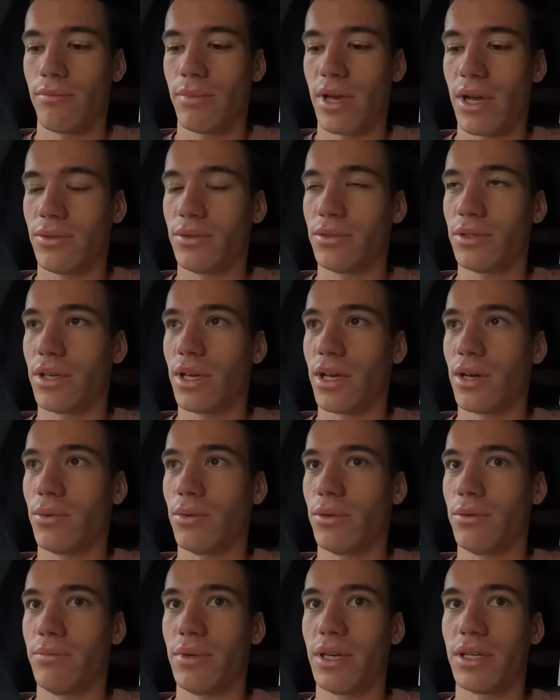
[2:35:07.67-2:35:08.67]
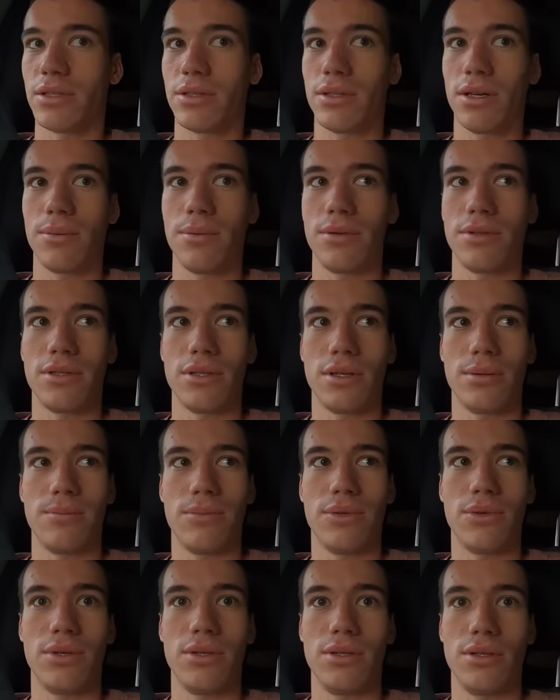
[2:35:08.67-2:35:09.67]
bound to get one mixed up at
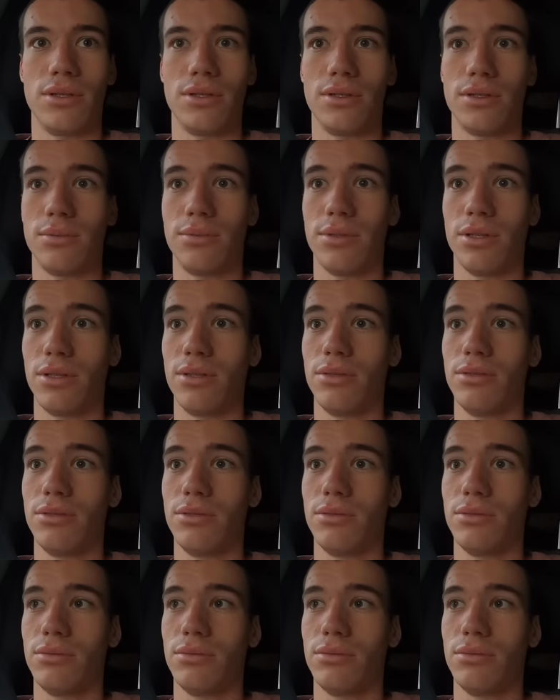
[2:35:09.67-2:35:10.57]
some point, I suppose.